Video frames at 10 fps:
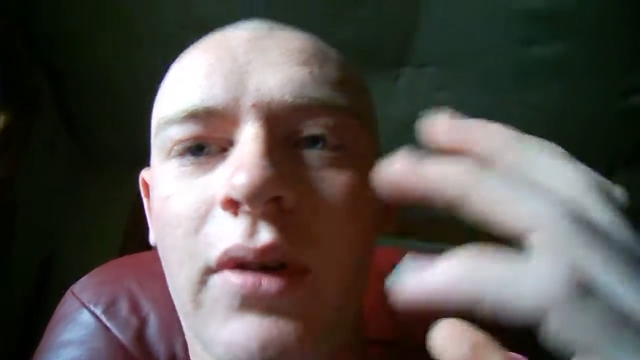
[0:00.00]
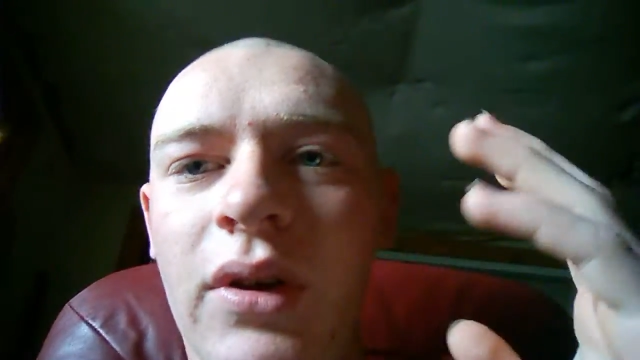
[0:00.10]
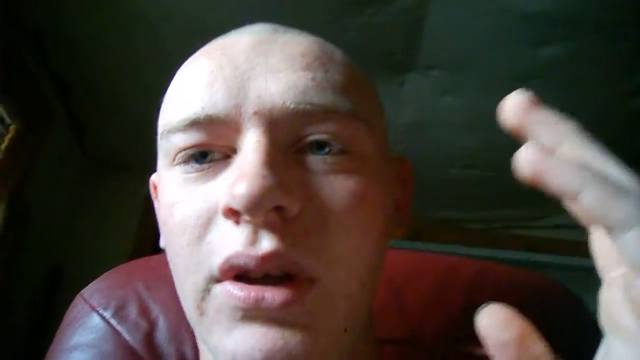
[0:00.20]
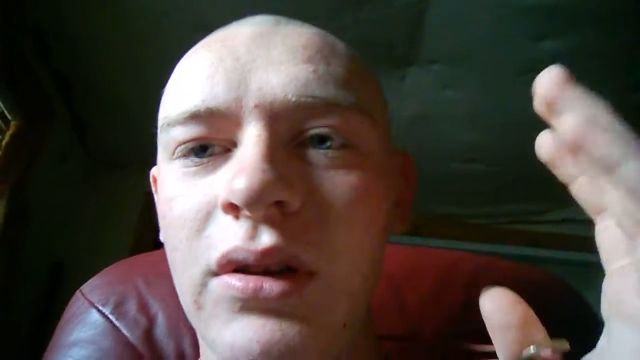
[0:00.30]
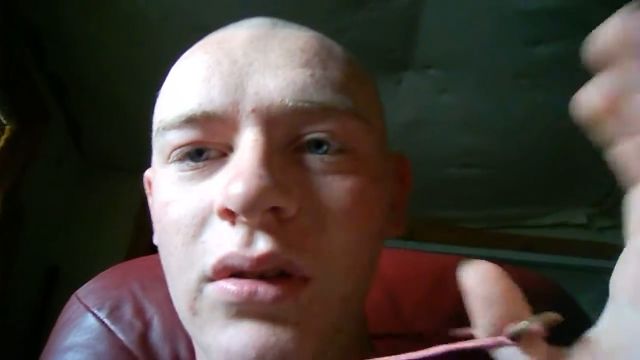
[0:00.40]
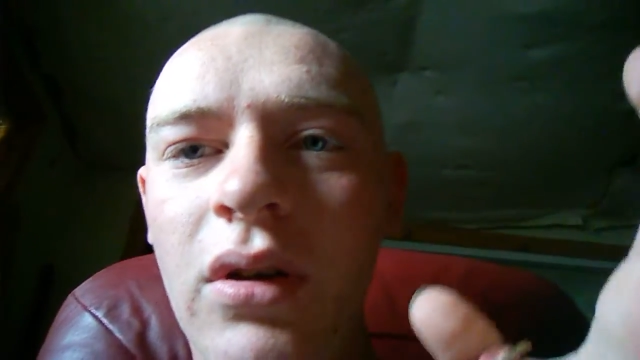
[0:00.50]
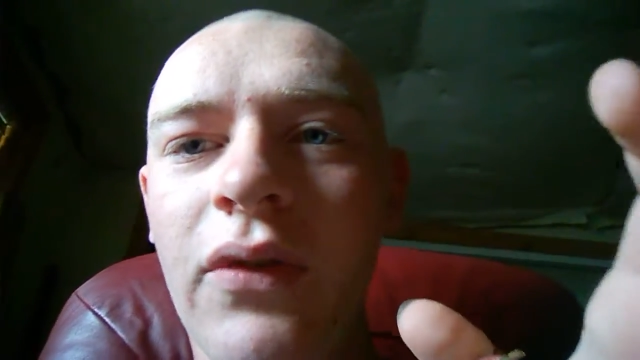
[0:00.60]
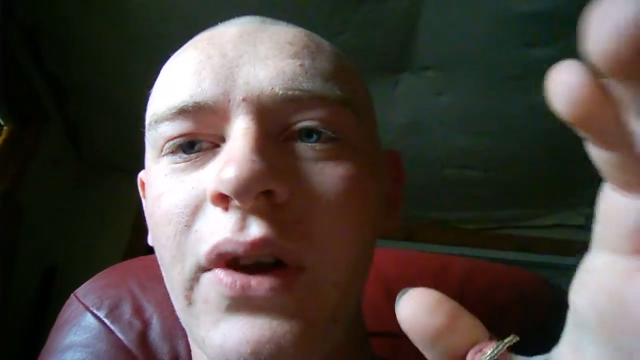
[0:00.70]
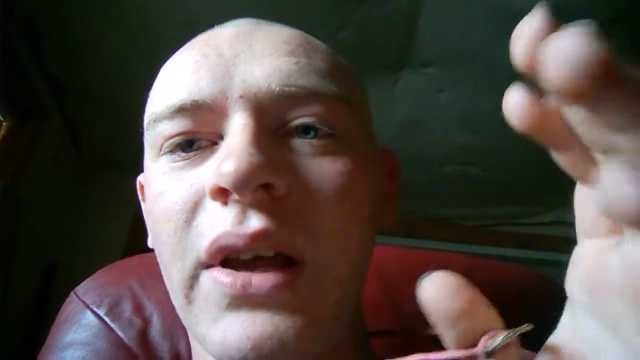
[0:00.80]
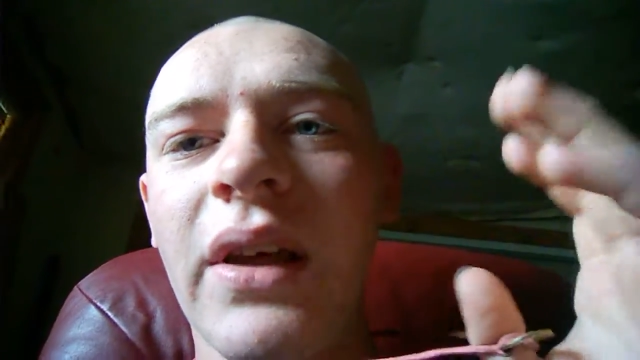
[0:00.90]
way you get
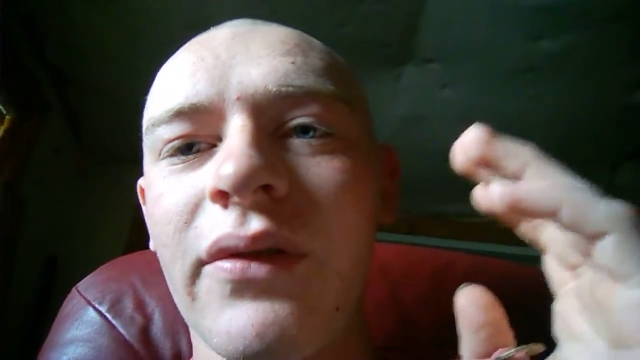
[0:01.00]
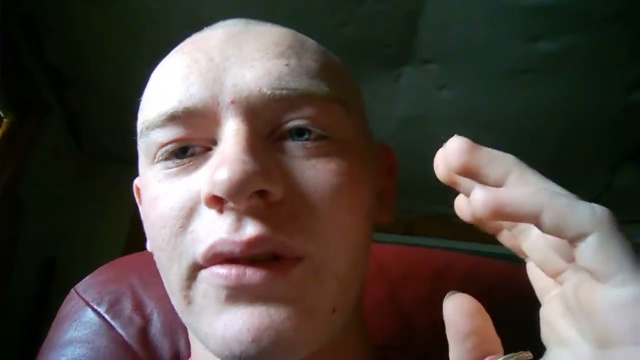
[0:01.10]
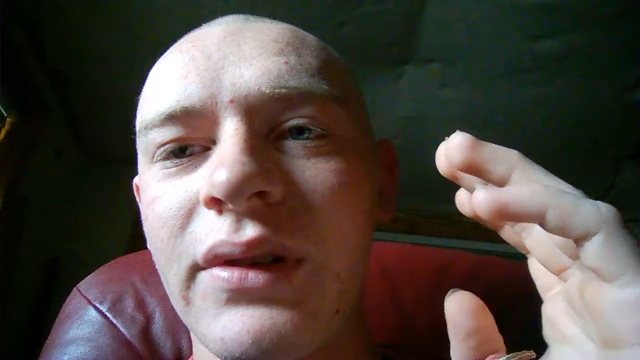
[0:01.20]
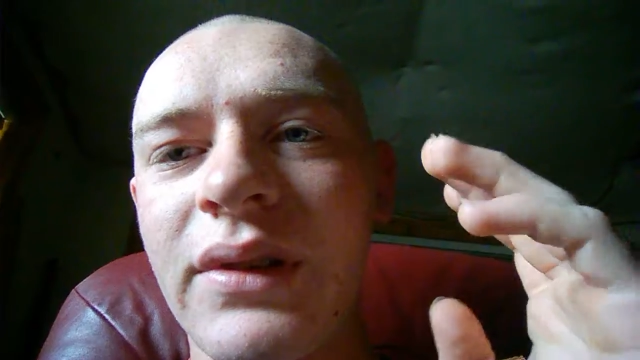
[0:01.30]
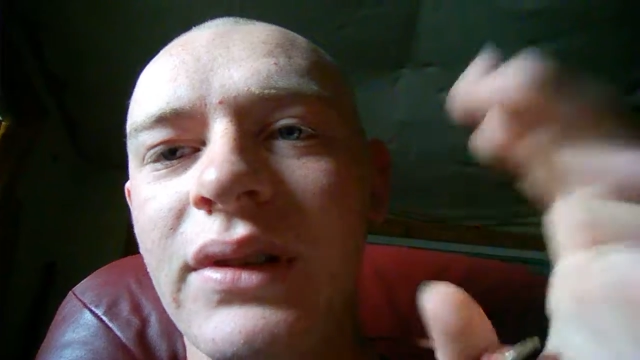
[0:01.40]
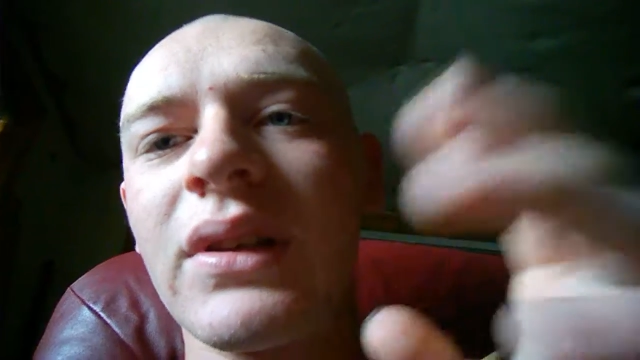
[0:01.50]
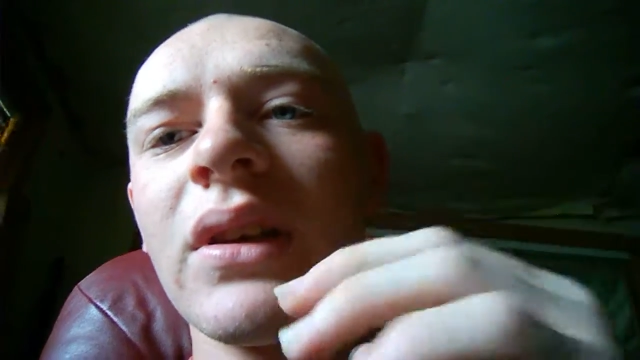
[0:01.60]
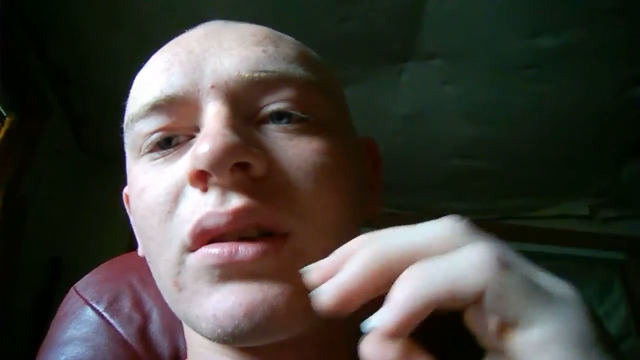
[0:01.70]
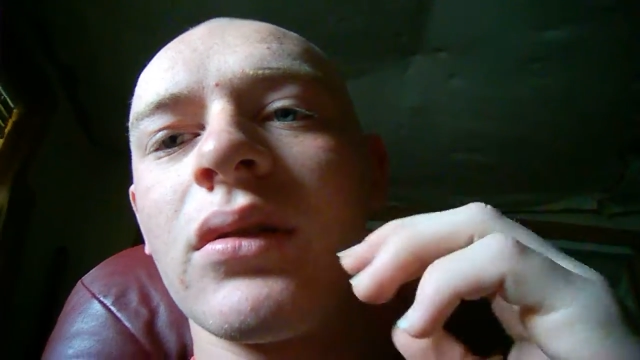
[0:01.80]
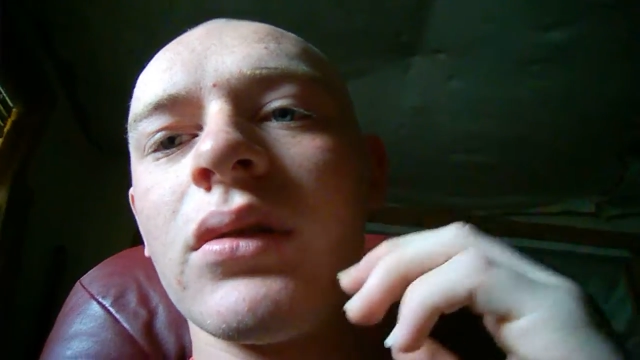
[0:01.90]
notified every
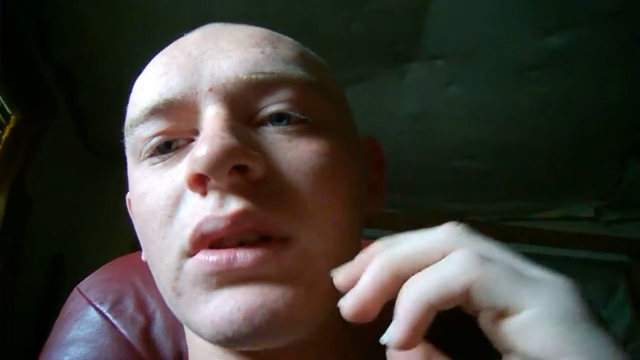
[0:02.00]
single